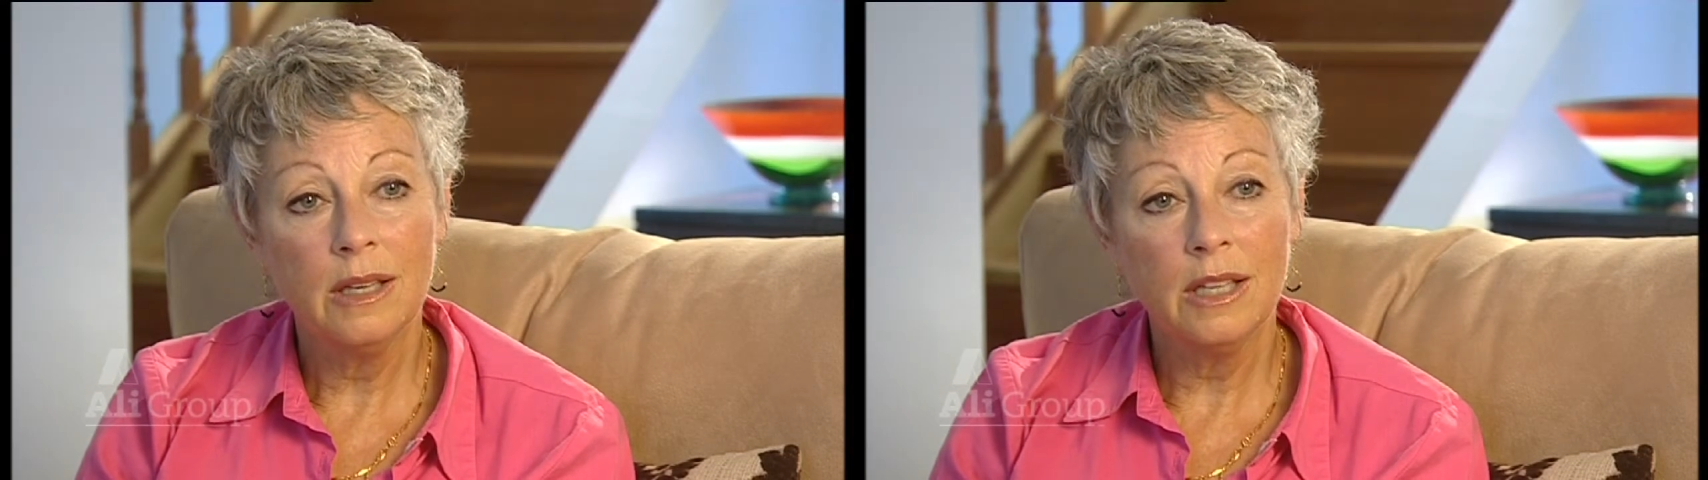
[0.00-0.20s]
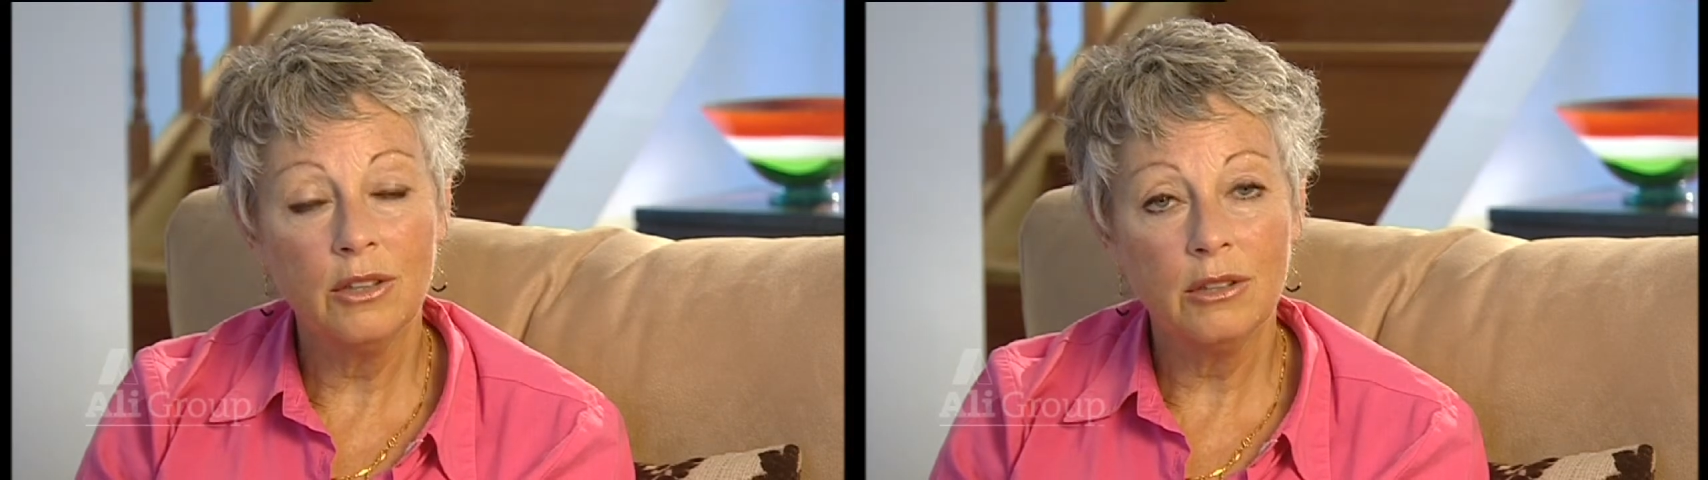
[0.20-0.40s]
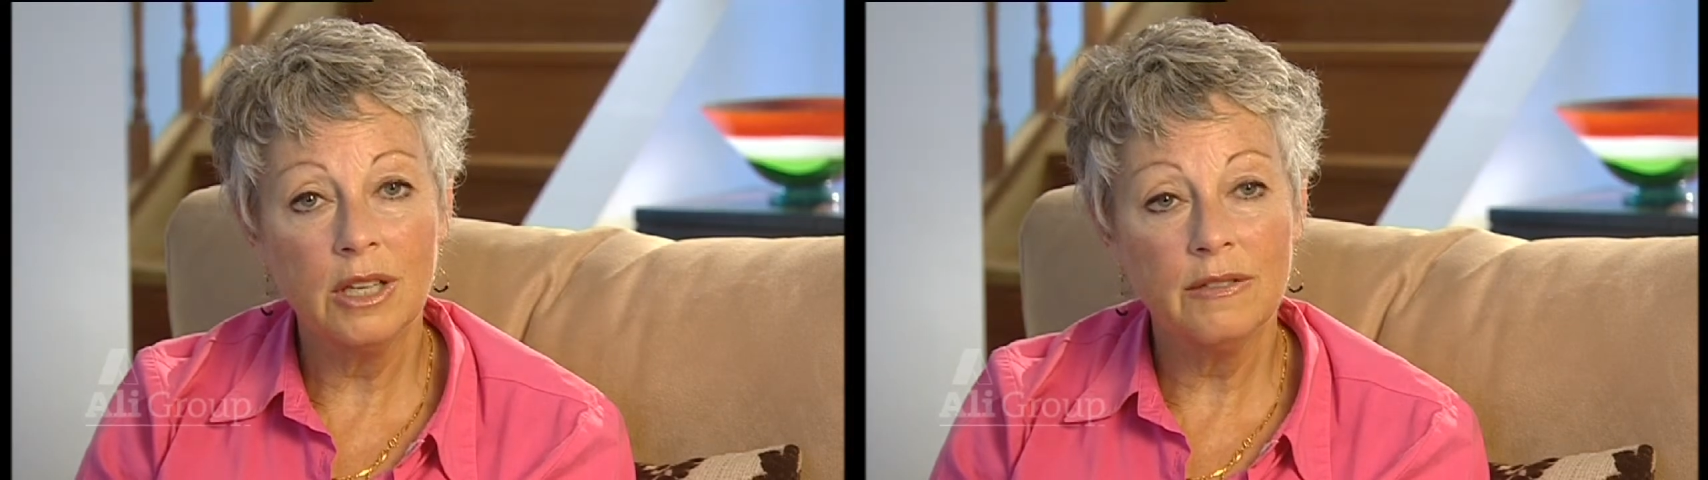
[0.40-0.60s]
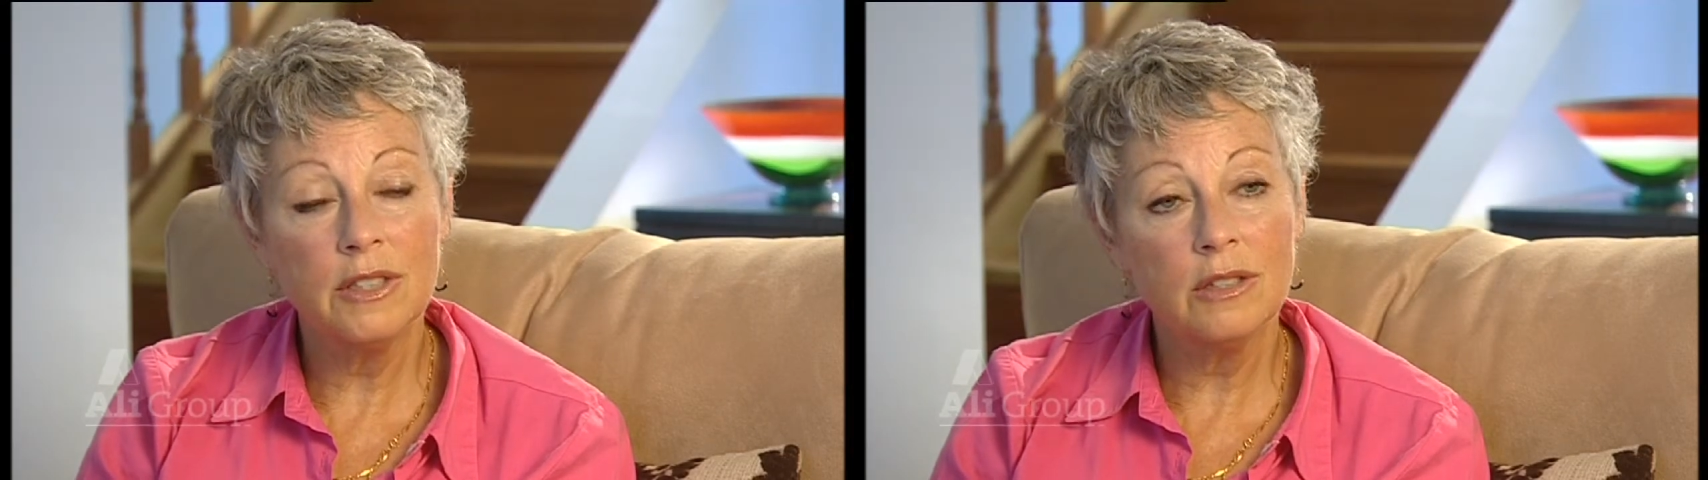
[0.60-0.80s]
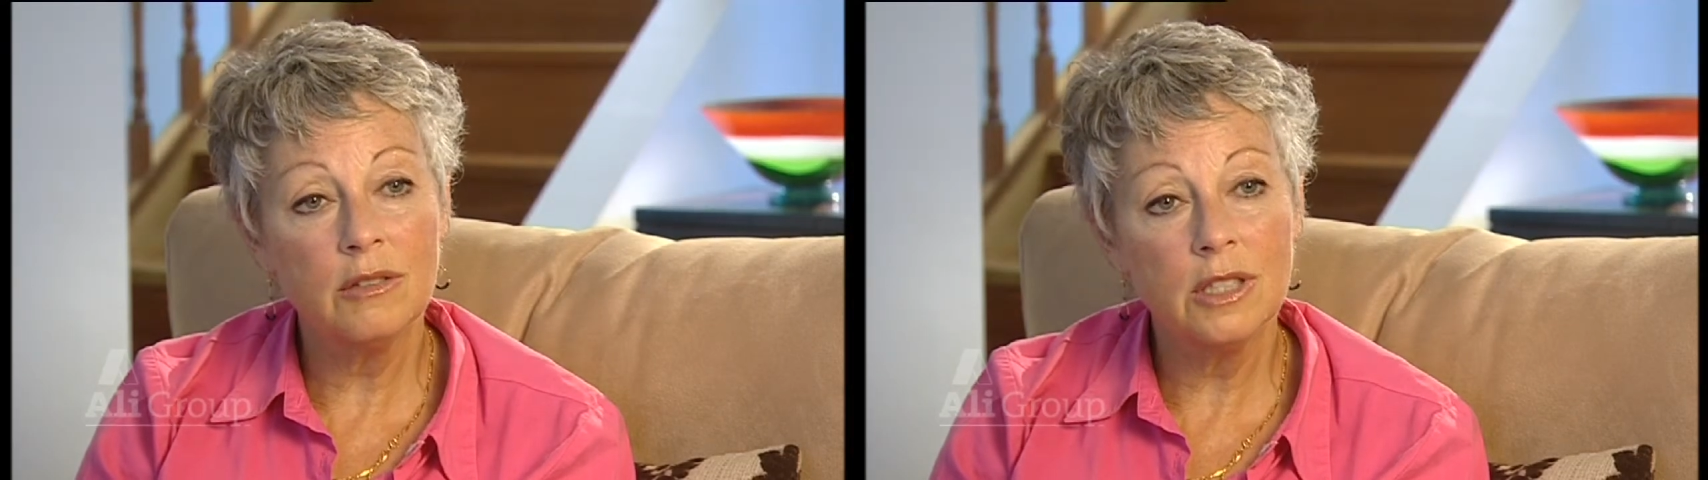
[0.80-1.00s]
and not have
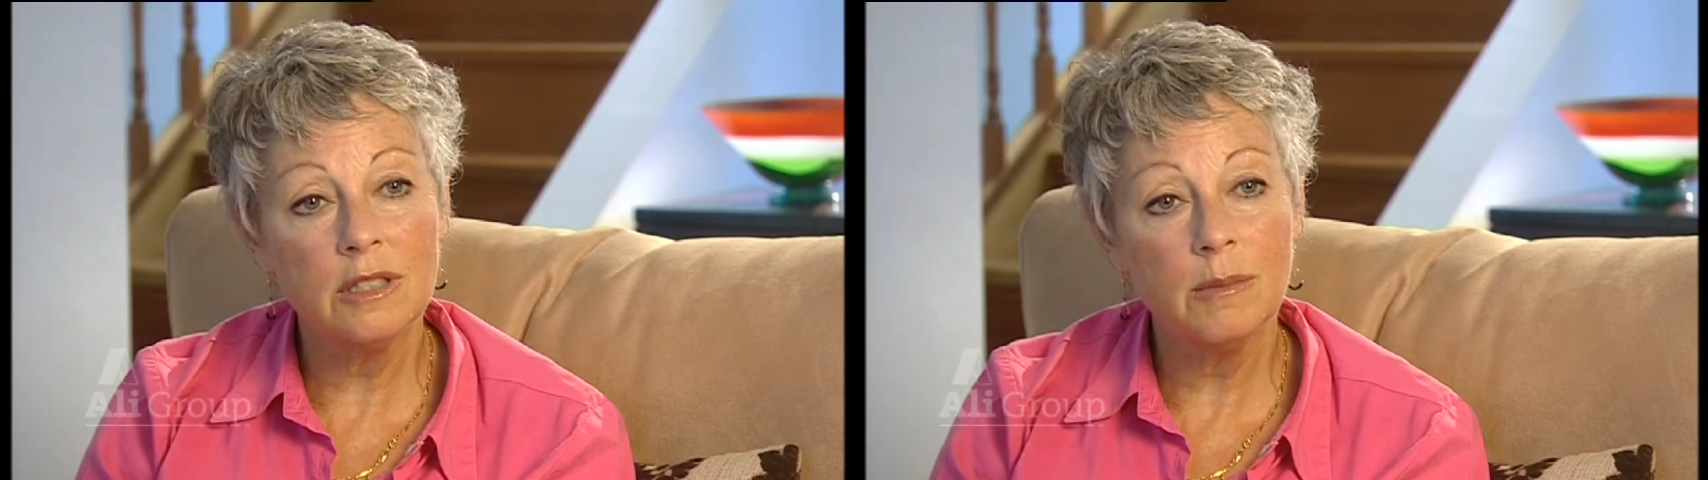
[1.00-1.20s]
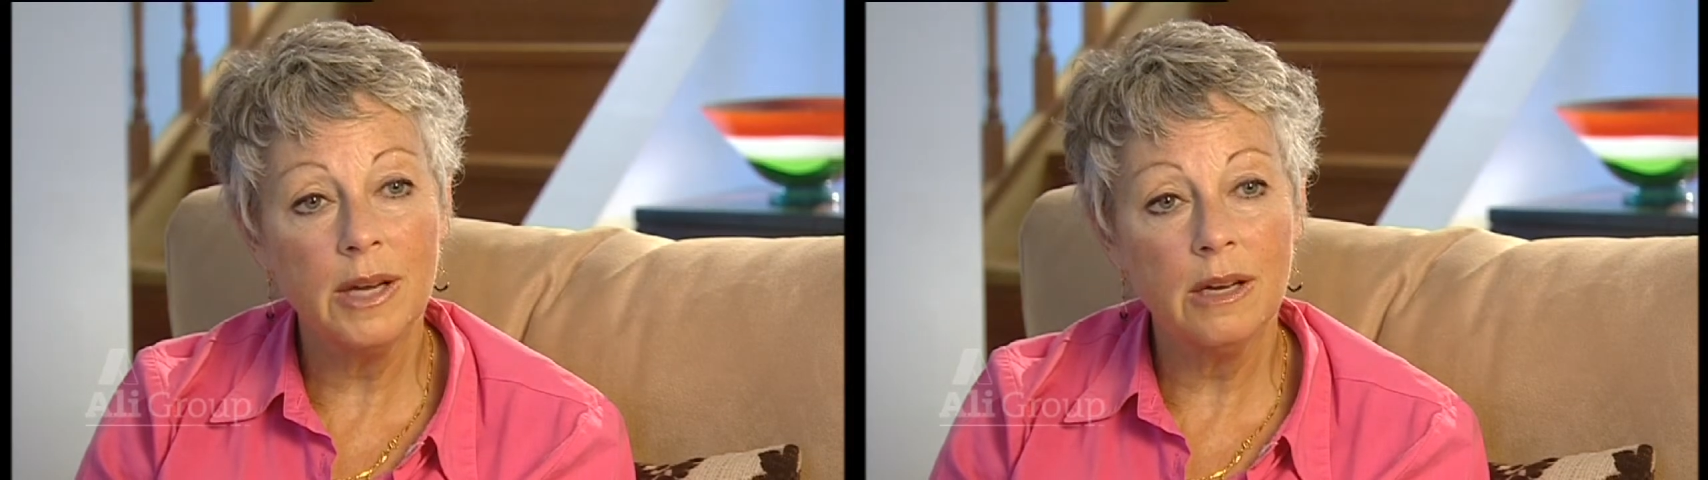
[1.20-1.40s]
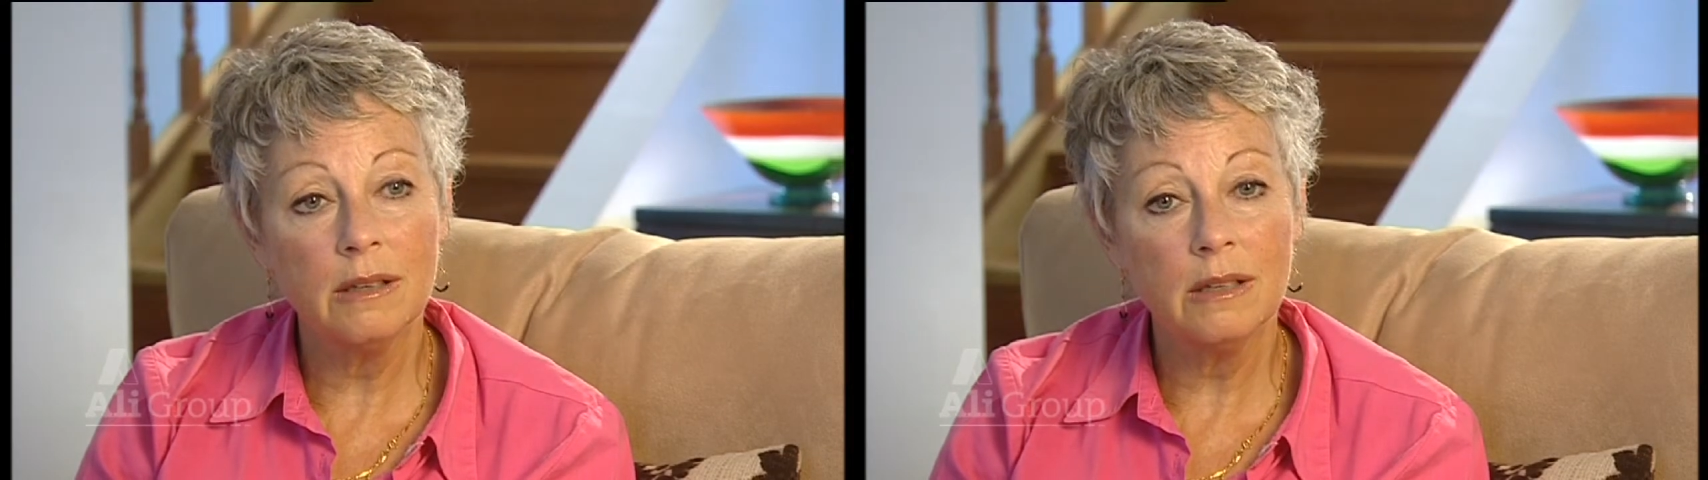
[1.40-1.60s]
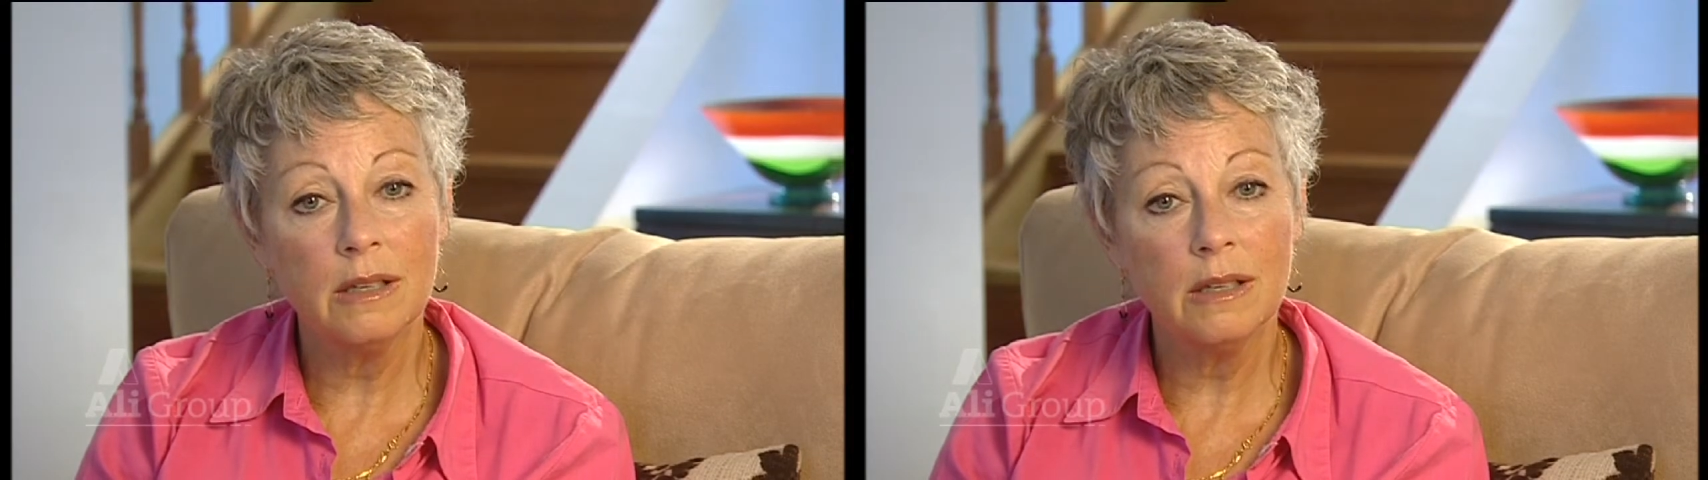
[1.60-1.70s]
to stress about